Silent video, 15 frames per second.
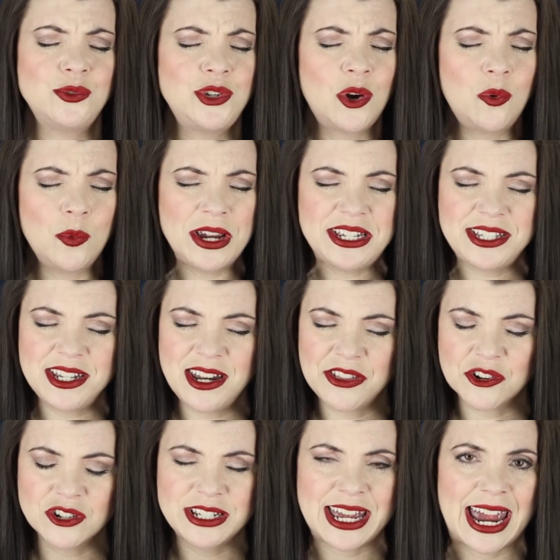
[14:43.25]
don't waste
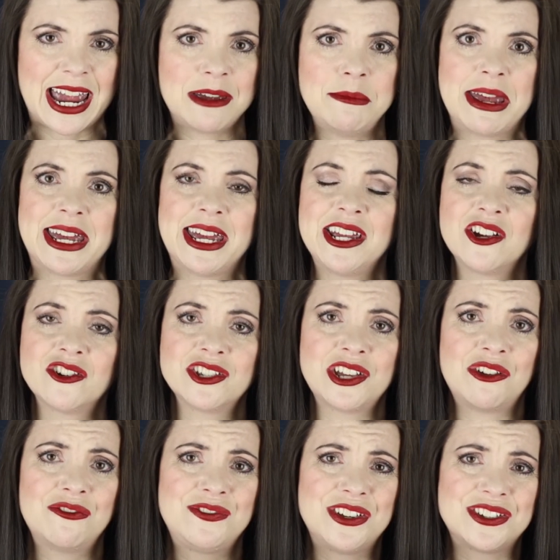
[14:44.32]
another day making
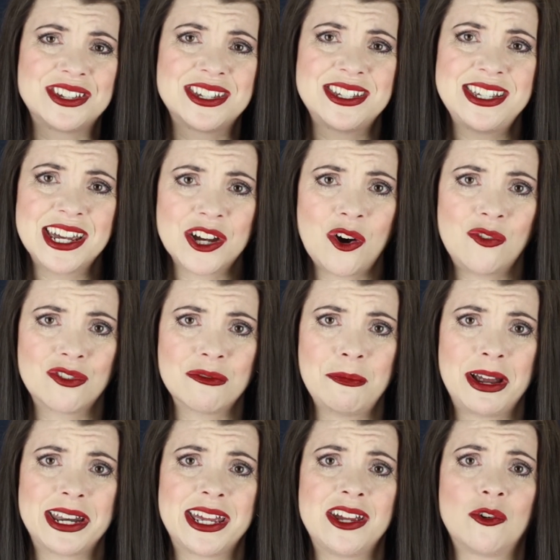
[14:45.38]
yourself feel sick over
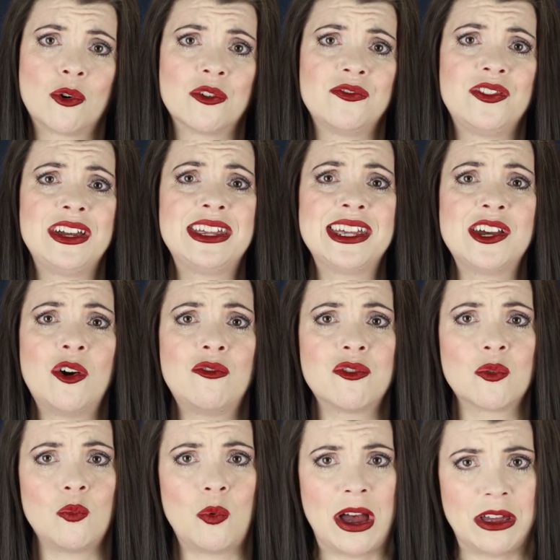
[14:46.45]
money or feeling
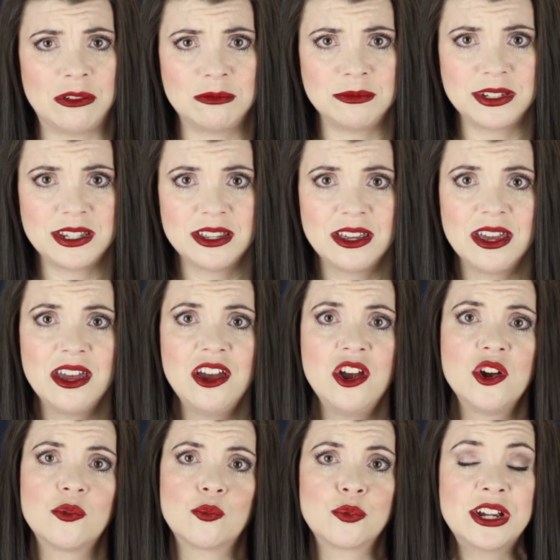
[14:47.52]
overwhelmed.
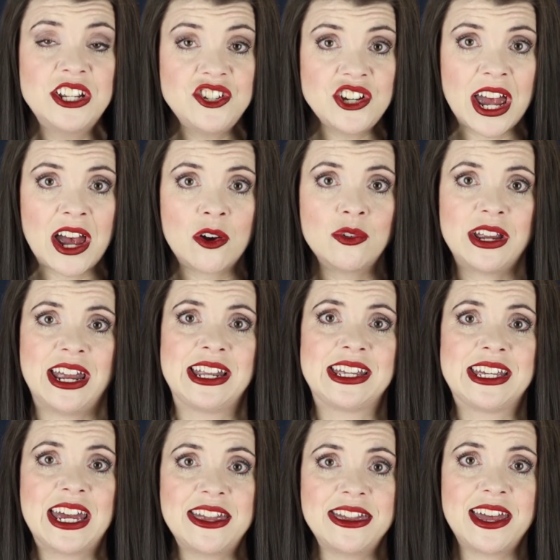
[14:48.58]
Reach out and
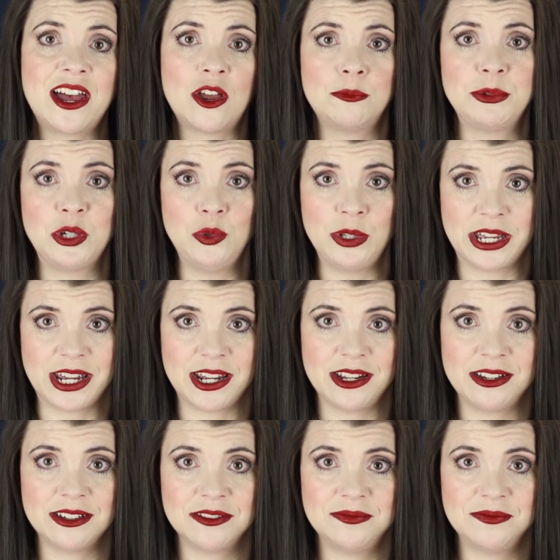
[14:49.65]
get the help you need.